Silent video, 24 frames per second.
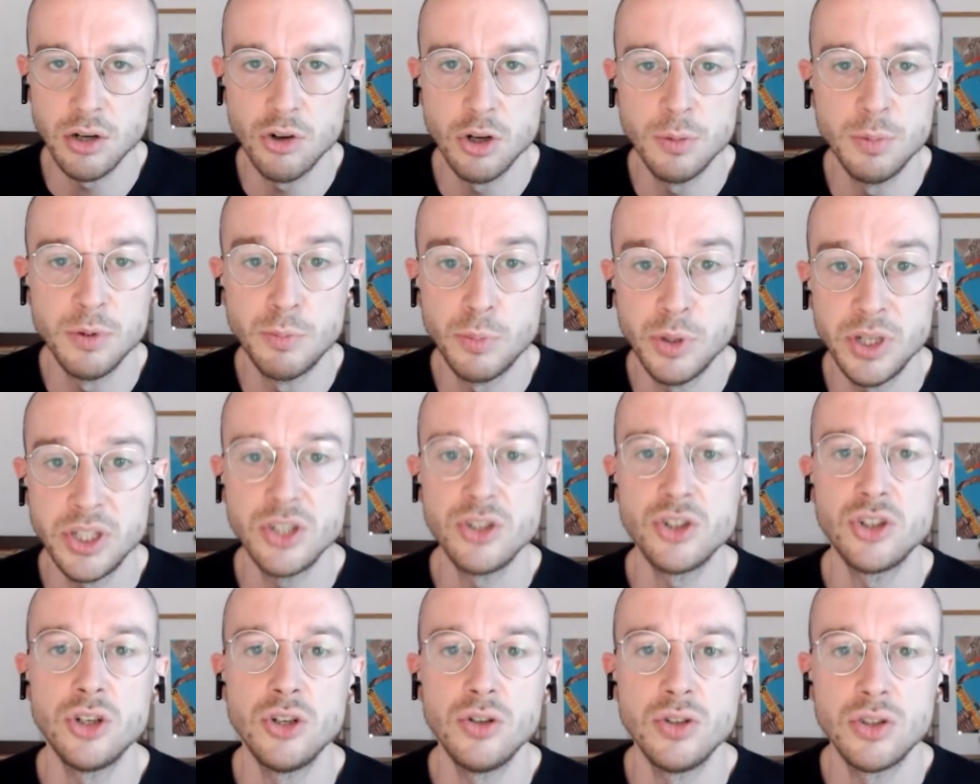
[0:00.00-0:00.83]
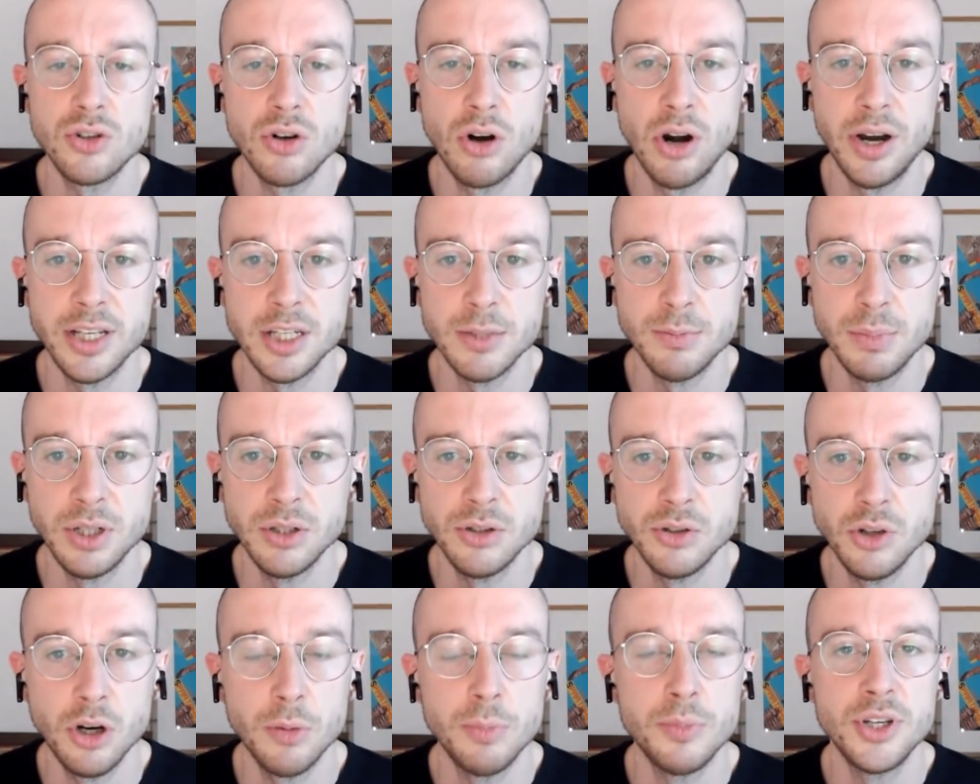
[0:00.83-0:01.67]
group of British Jews trying to
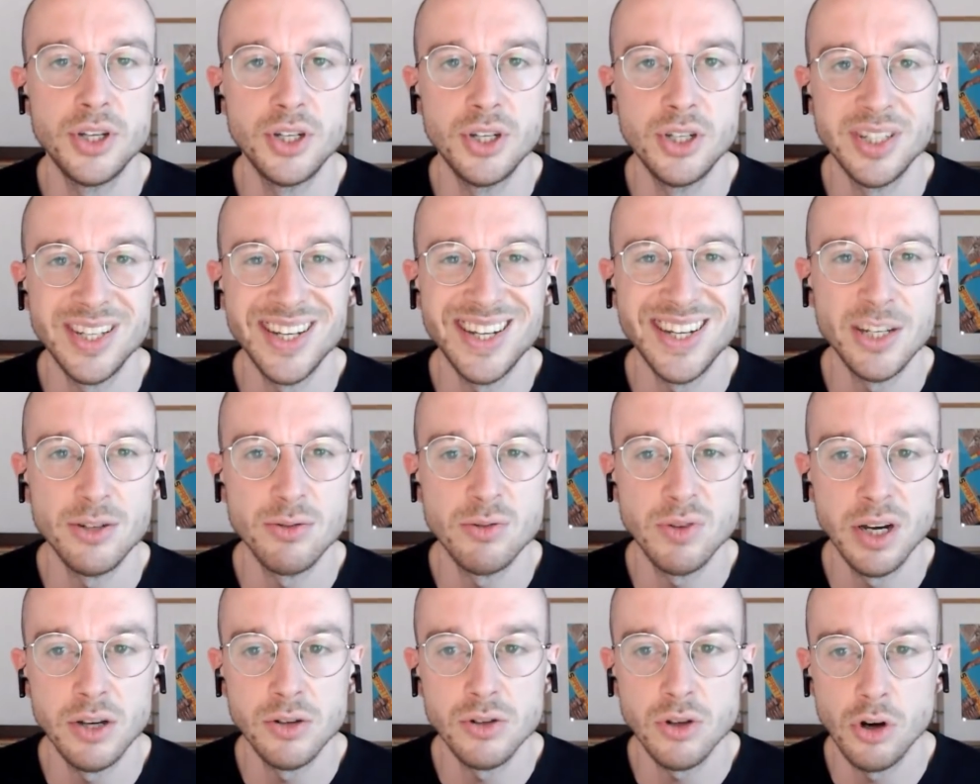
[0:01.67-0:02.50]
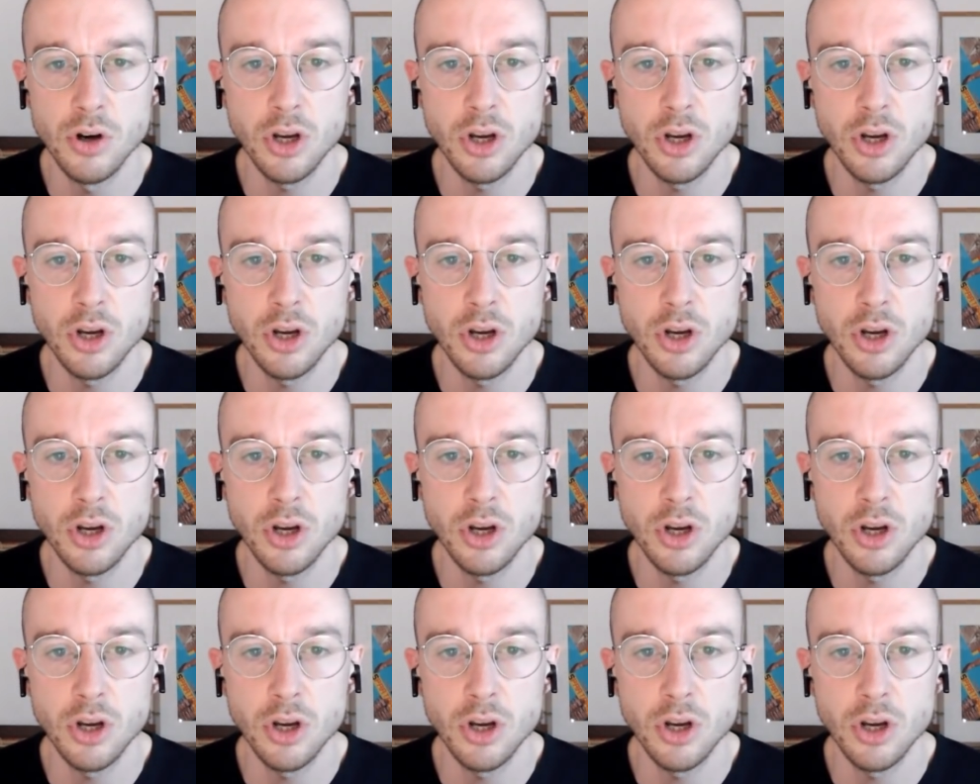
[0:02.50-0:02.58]
build opposition to Israel's